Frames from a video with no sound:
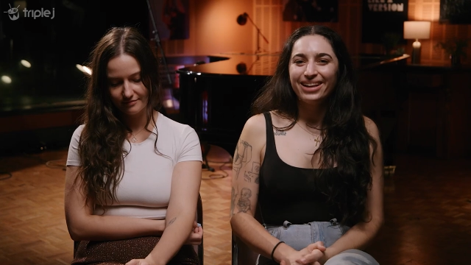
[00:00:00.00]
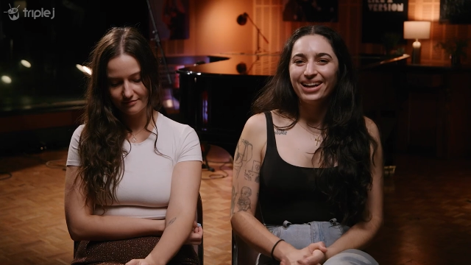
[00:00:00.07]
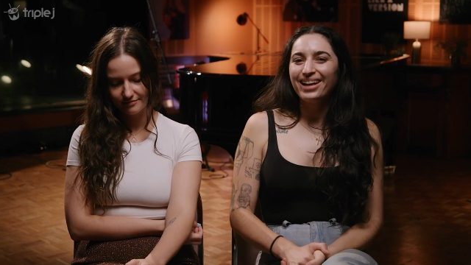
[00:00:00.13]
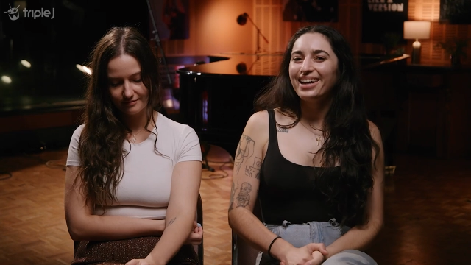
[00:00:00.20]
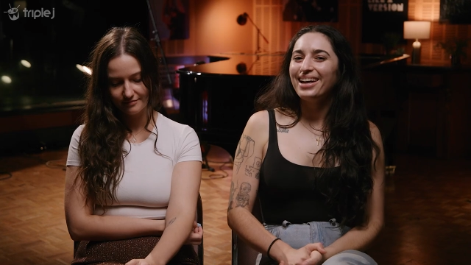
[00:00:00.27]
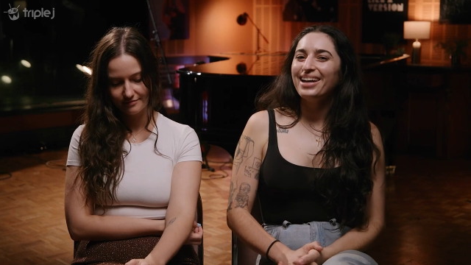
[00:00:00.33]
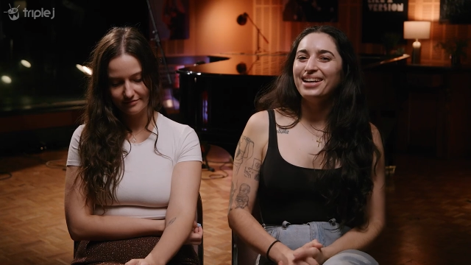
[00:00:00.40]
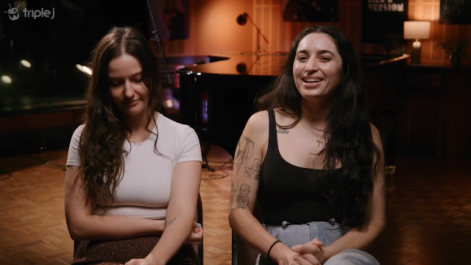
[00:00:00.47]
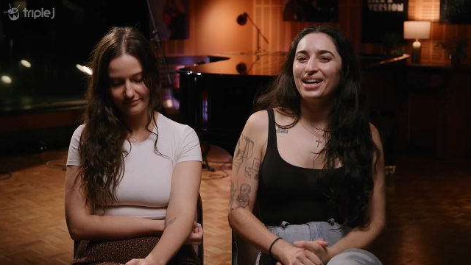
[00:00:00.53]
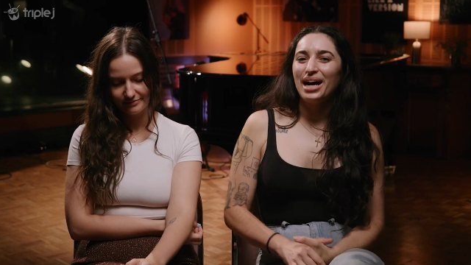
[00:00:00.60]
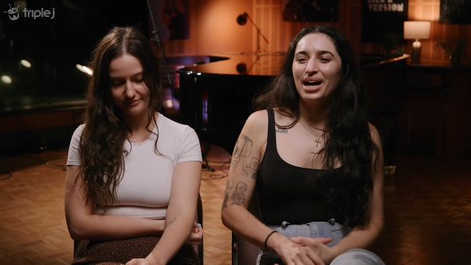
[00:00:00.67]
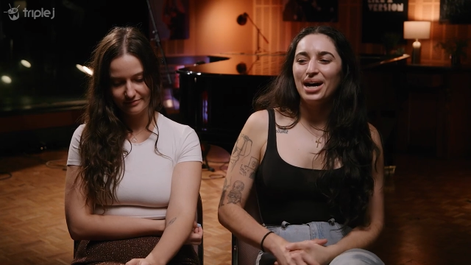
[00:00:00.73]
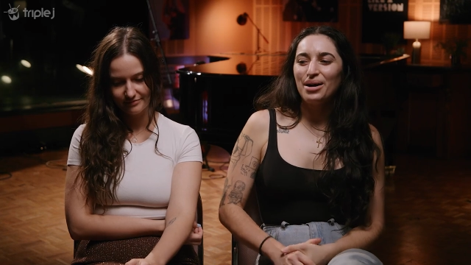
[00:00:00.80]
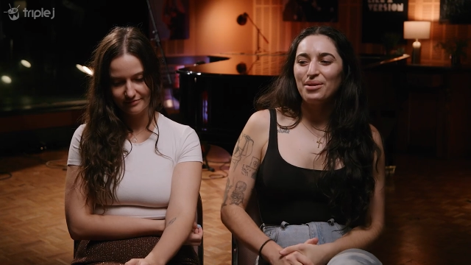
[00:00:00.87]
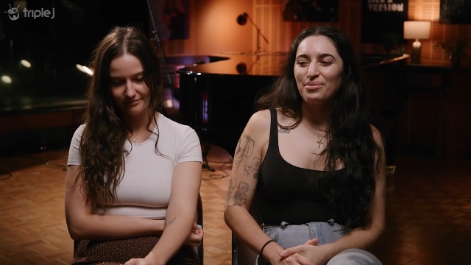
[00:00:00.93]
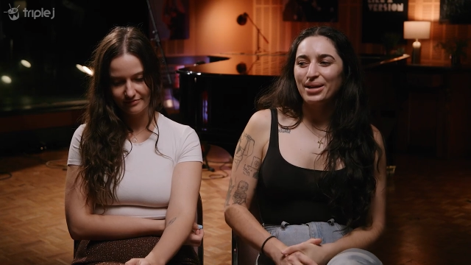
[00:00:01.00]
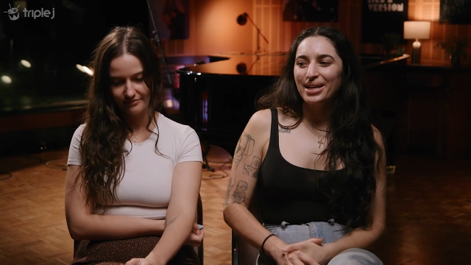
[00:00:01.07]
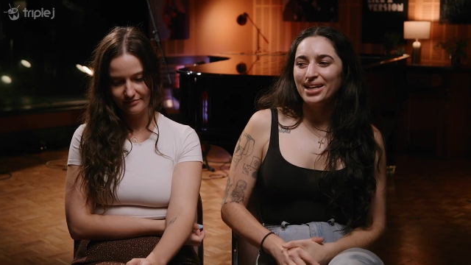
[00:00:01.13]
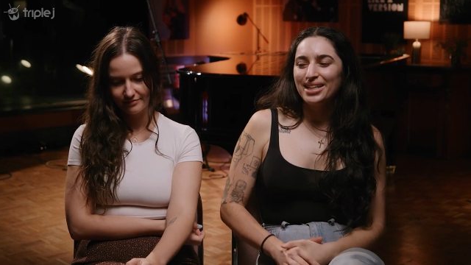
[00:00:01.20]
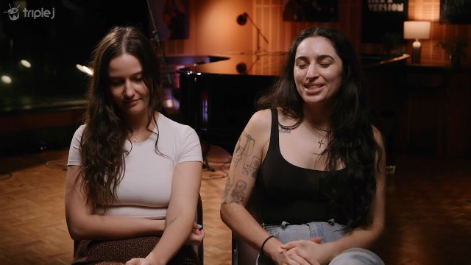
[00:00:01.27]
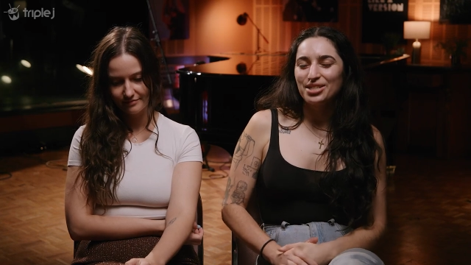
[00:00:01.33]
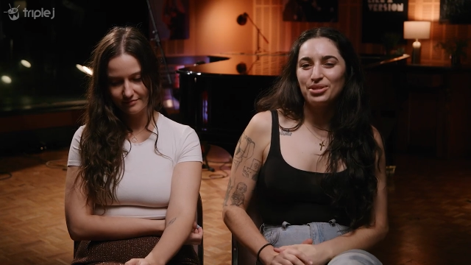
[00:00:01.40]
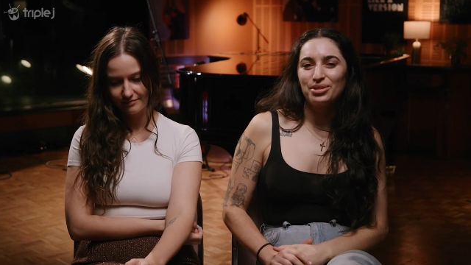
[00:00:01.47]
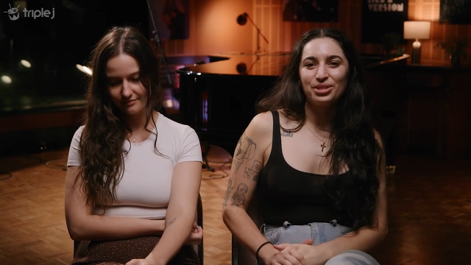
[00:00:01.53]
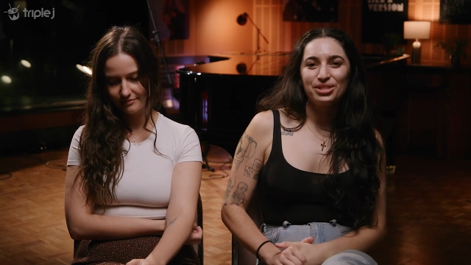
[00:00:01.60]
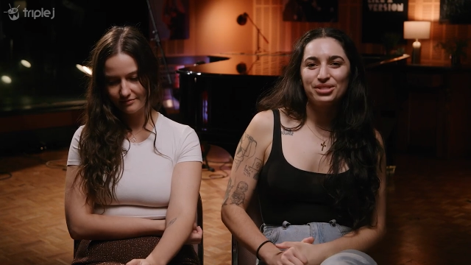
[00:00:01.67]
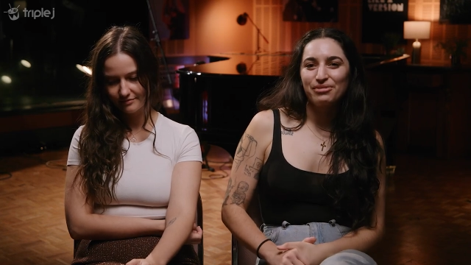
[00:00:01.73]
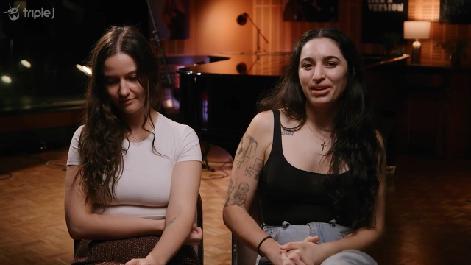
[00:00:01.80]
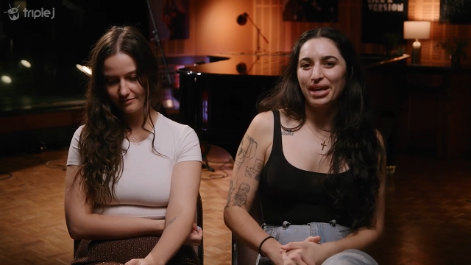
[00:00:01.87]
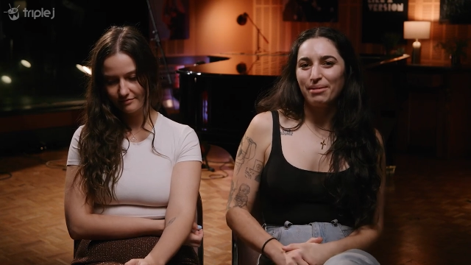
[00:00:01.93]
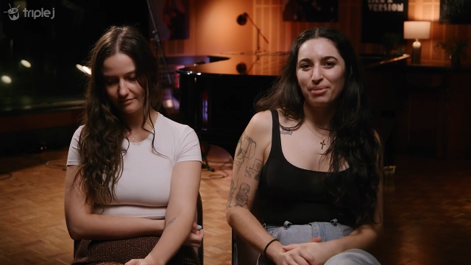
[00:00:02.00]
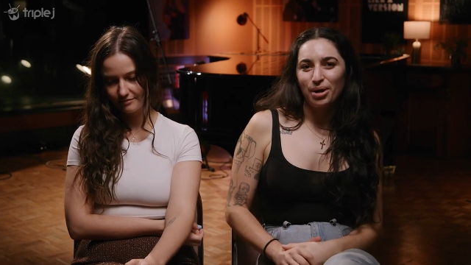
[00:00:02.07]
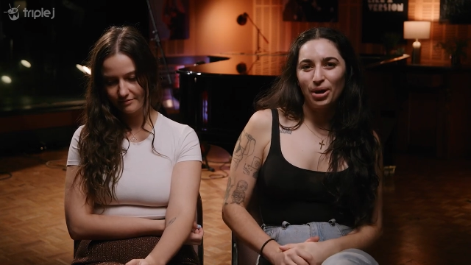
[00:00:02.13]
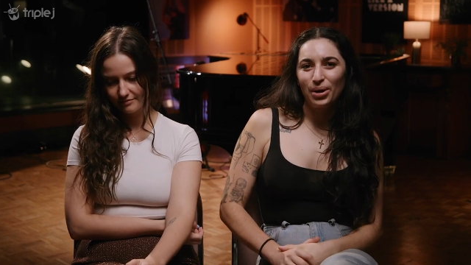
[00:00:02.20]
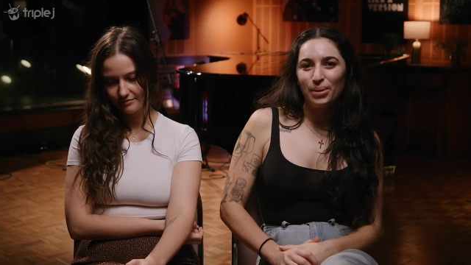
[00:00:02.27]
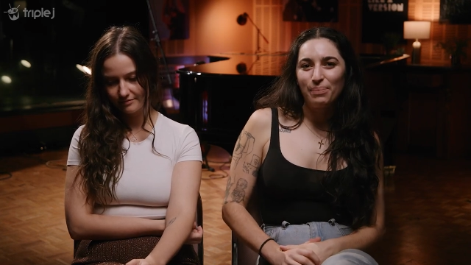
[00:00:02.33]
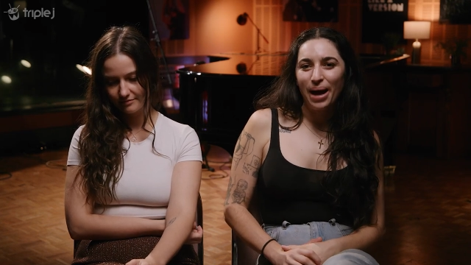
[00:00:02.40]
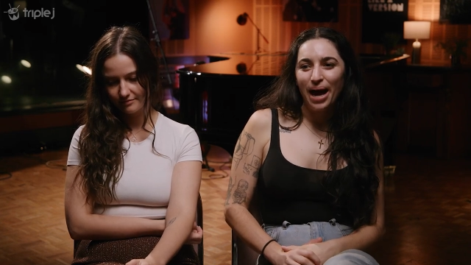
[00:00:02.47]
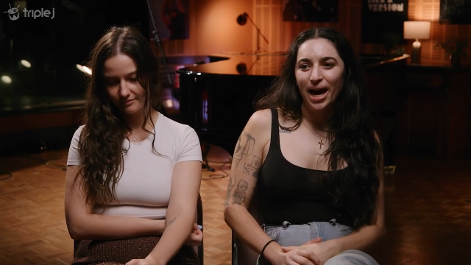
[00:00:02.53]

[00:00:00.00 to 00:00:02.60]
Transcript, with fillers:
Speaker 1: Hi, uh, we are two thirds of Camp Cope,